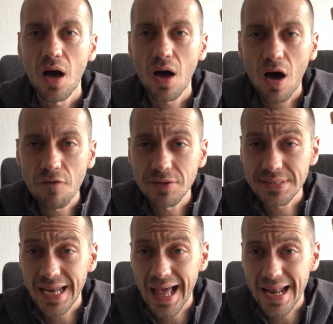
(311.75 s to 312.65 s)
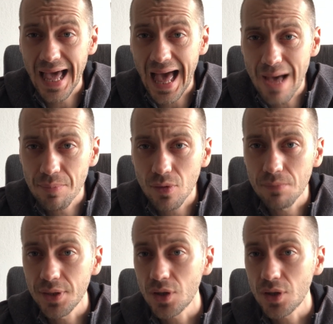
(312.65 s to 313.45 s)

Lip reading: office at Apple,